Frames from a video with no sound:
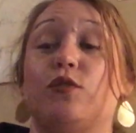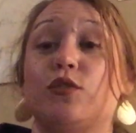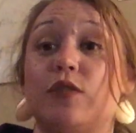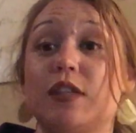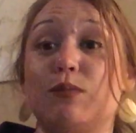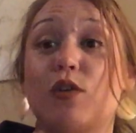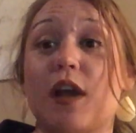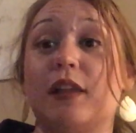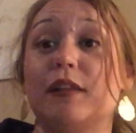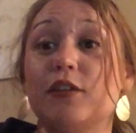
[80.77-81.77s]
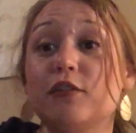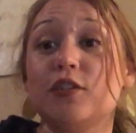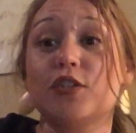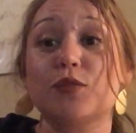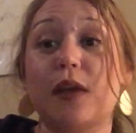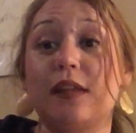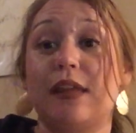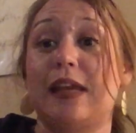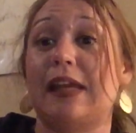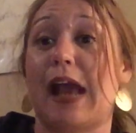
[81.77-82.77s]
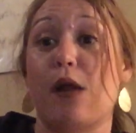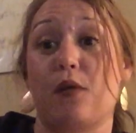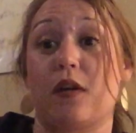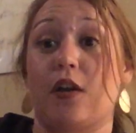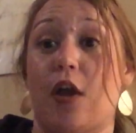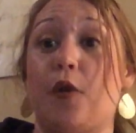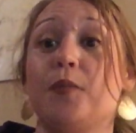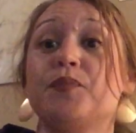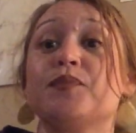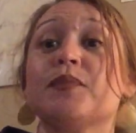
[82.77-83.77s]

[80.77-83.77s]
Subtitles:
So this book I literally just read like an hour ago